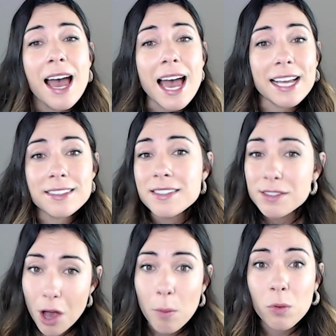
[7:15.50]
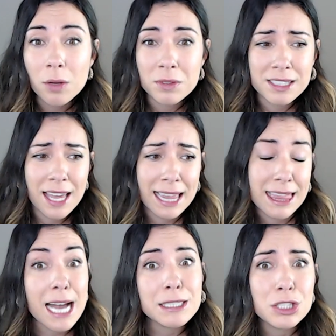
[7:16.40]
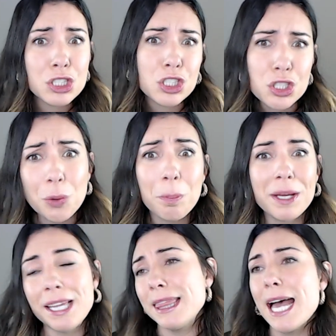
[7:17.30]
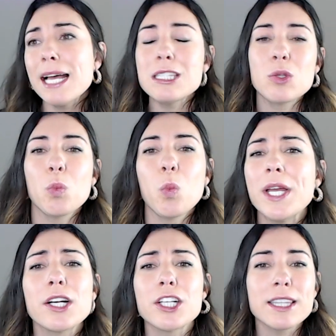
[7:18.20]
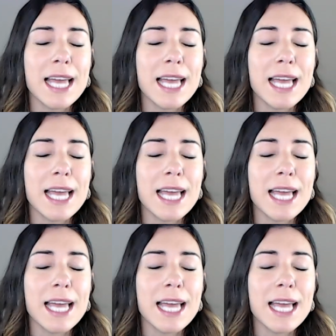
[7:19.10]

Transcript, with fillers: and someone was like, that's stupid, that's weird,